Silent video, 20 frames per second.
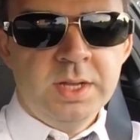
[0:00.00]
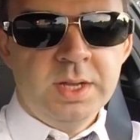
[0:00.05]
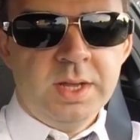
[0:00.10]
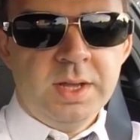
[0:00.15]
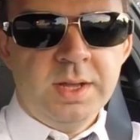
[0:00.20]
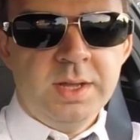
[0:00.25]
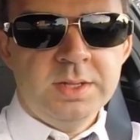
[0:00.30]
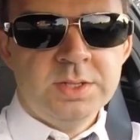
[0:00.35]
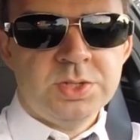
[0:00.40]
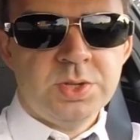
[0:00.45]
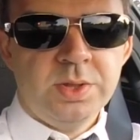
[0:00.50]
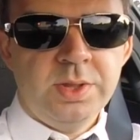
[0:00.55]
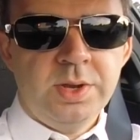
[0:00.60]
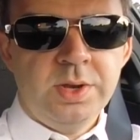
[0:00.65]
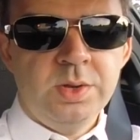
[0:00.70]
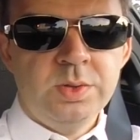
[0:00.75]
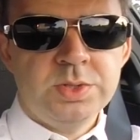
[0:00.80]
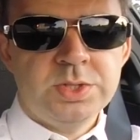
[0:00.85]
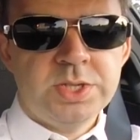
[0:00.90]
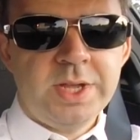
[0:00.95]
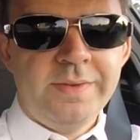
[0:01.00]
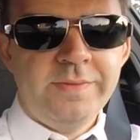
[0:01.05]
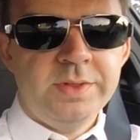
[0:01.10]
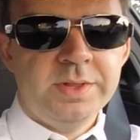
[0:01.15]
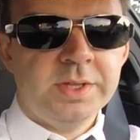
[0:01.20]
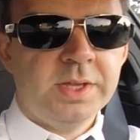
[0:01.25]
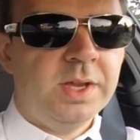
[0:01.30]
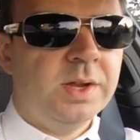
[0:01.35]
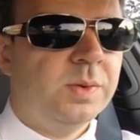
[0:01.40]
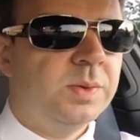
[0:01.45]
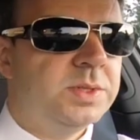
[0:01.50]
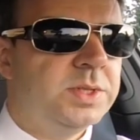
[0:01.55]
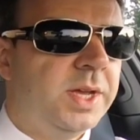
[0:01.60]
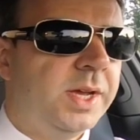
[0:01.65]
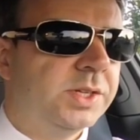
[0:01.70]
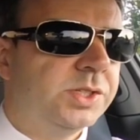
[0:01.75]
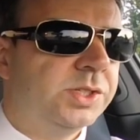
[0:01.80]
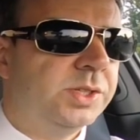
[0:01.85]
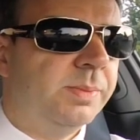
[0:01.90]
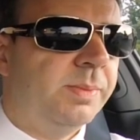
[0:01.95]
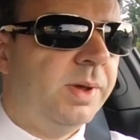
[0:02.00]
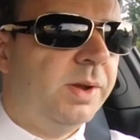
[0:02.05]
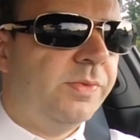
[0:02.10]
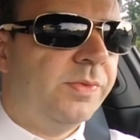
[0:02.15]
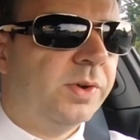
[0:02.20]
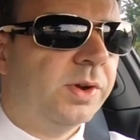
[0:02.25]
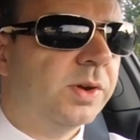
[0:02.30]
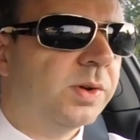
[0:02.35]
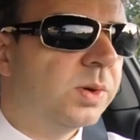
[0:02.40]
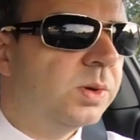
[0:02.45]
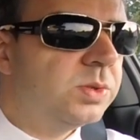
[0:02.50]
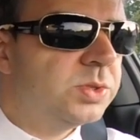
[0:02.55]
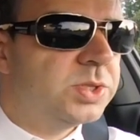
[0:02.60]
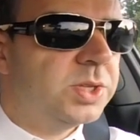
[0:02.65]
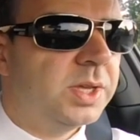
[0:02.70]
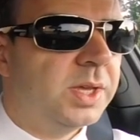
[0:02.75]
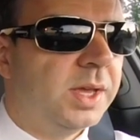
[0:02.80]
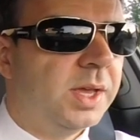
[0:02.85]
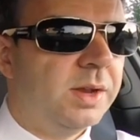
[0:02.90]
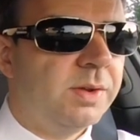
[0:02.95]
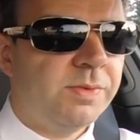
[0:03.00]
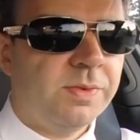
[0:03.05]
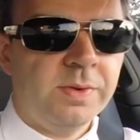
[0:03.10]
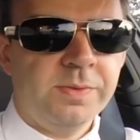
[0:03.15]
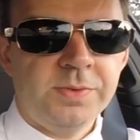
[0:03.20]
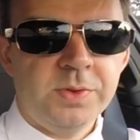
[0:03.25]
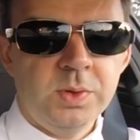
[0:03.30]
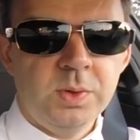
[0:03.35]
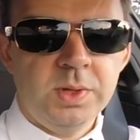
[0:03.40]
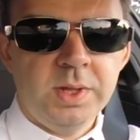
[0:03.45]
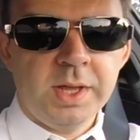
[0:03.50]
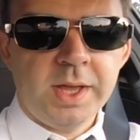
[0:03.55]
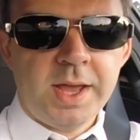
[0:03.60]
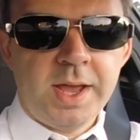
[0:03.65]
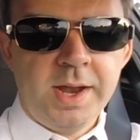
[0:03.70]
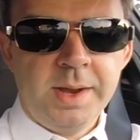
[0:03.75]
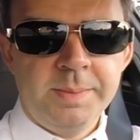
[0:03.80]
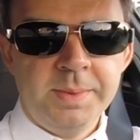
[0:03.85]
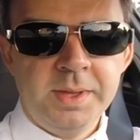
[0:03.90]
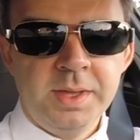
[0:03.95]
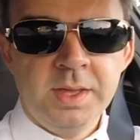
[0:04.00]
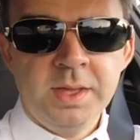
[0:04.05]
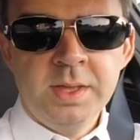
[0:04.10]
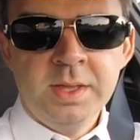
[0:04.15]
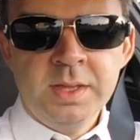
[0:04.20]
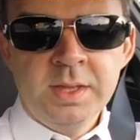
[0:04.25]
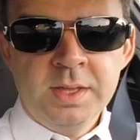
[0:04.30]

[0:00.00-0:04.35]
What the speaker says: And so the new 7th gear was actually meant for cruising and for fuel economy,